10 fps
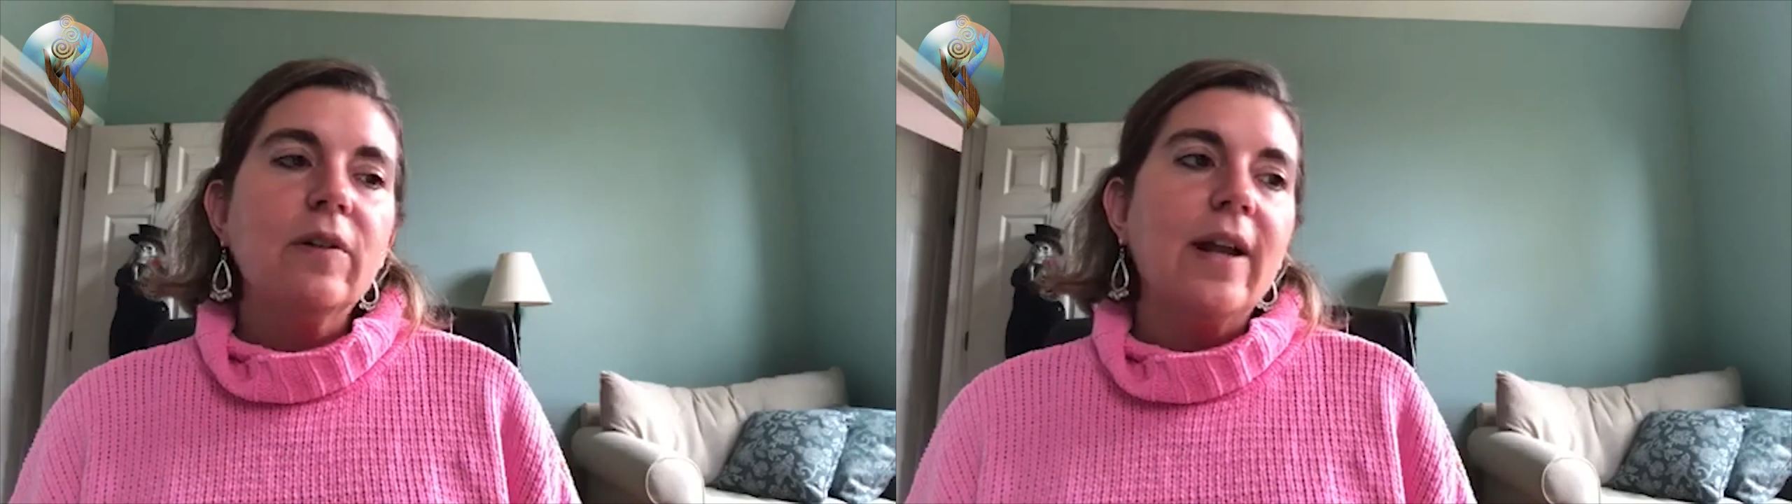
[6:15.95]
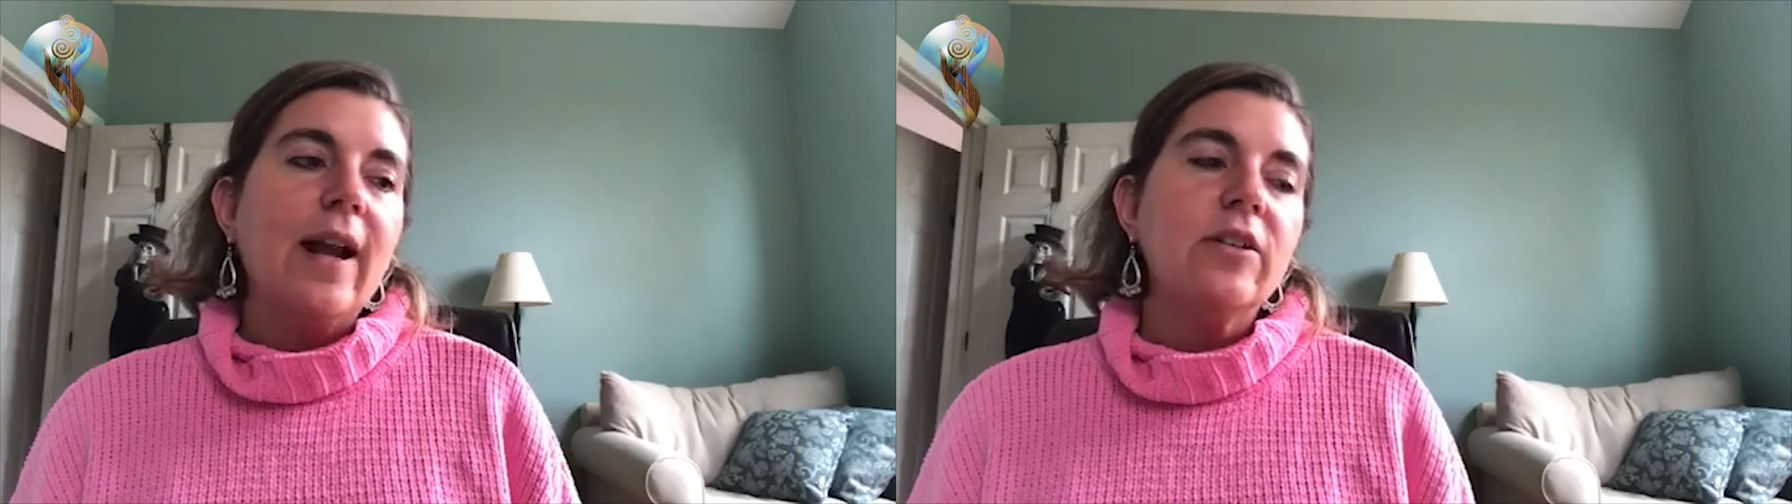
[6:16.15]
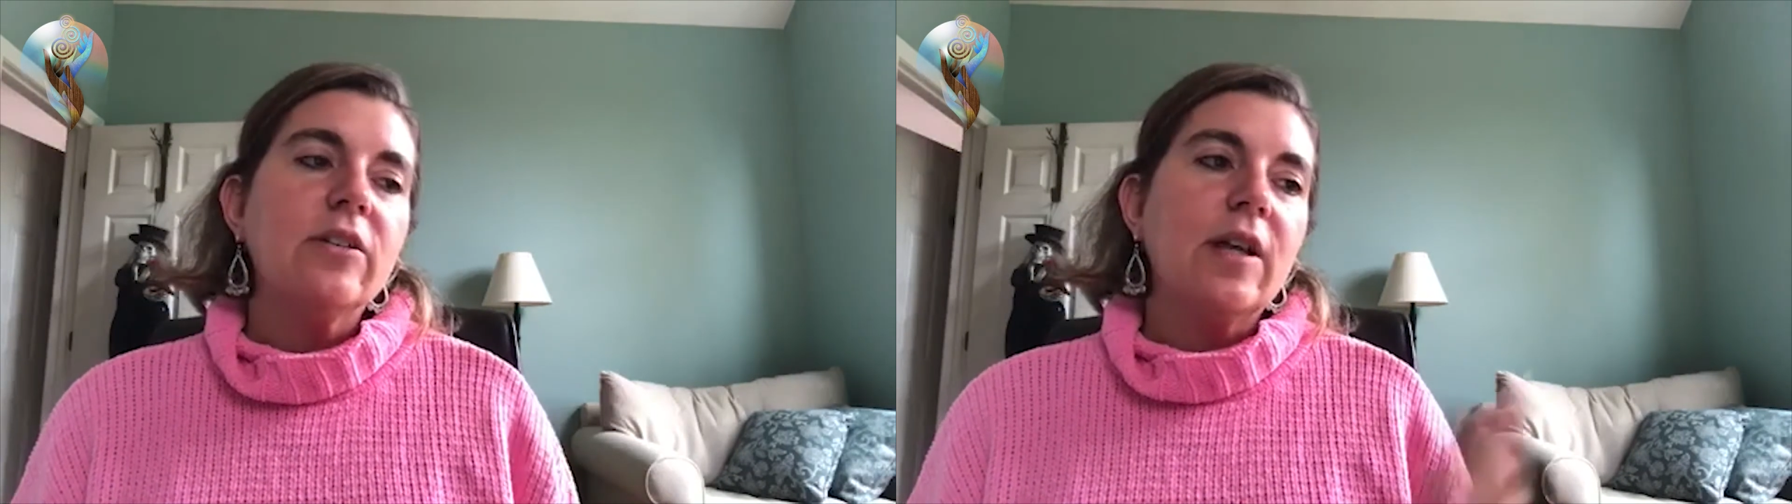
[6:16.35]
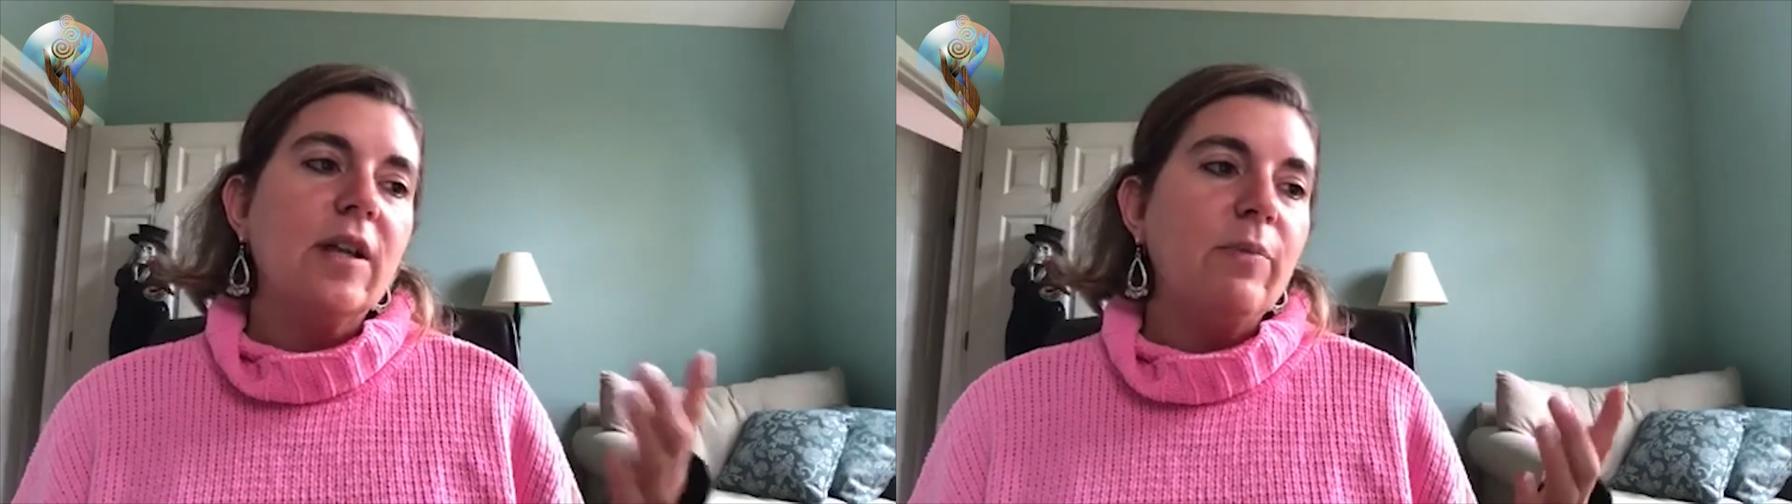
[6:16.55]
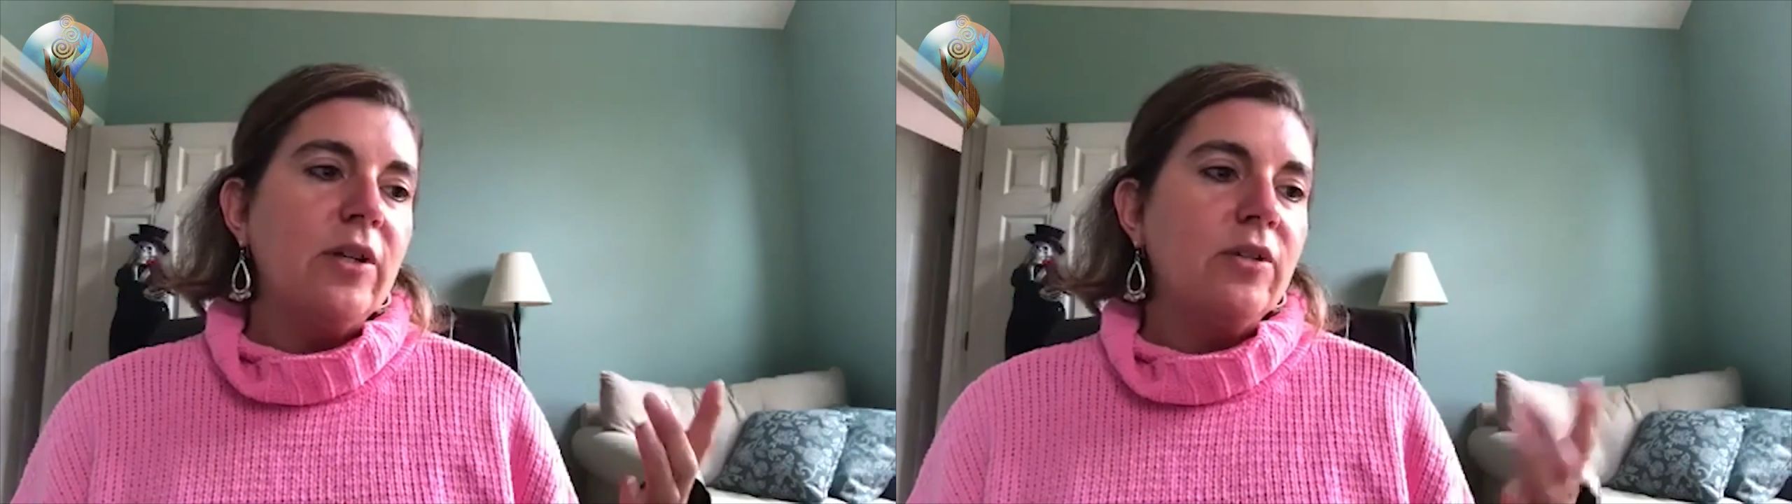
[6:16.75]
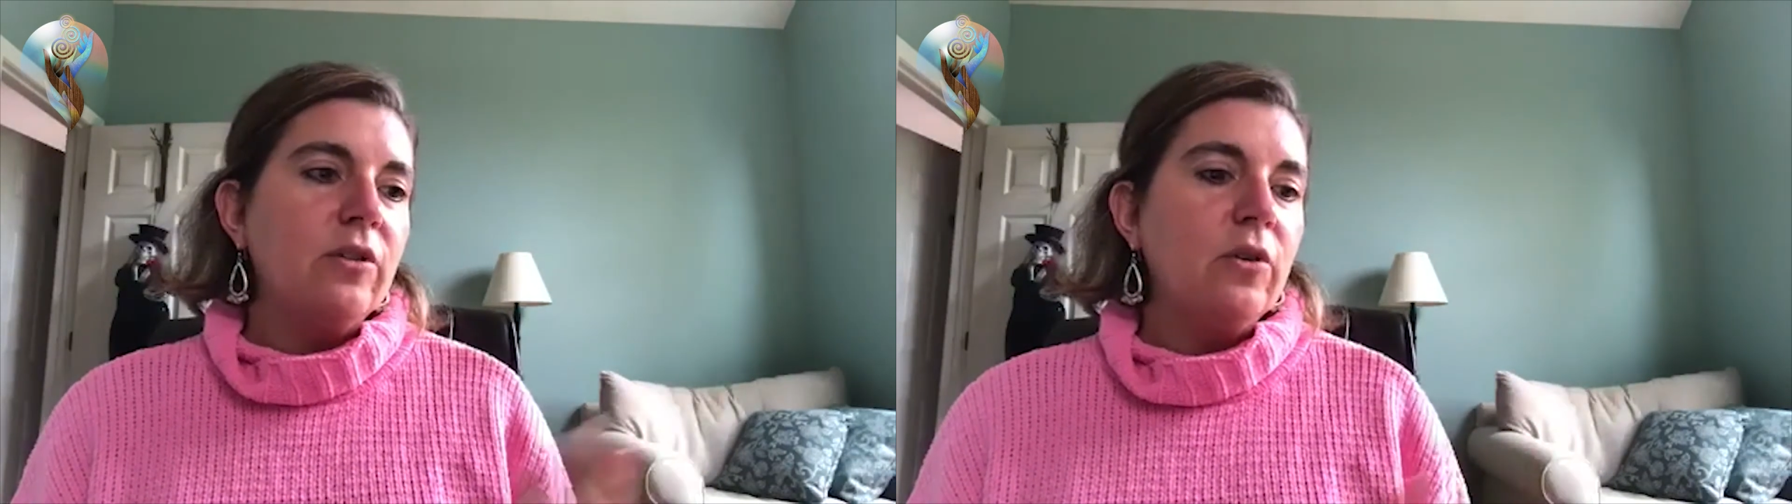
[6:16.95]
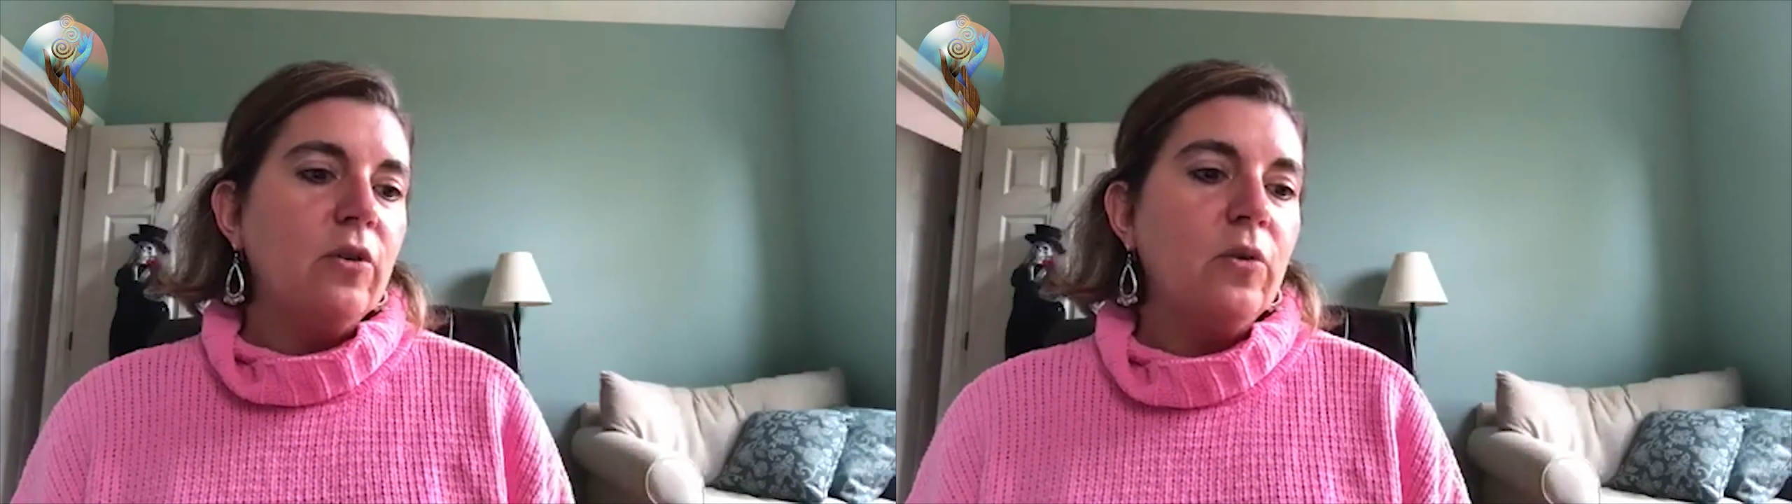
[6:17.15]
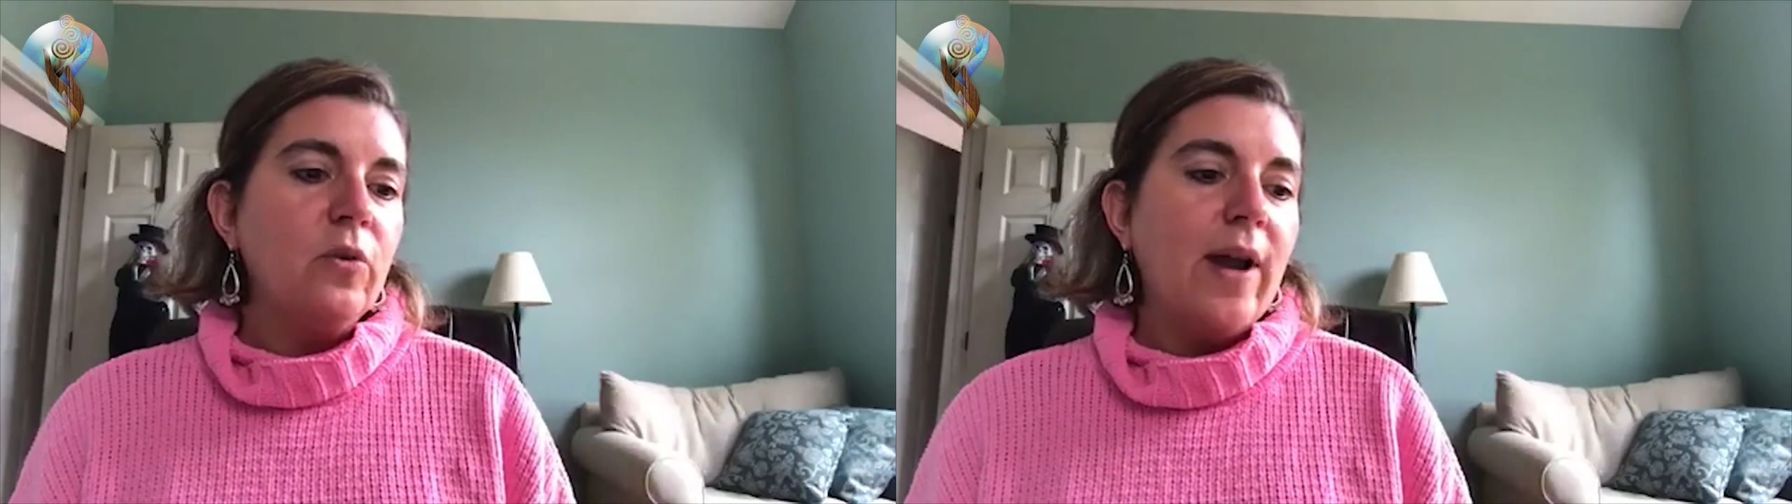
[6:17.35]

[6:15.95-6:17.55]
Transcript: like I just had a patient who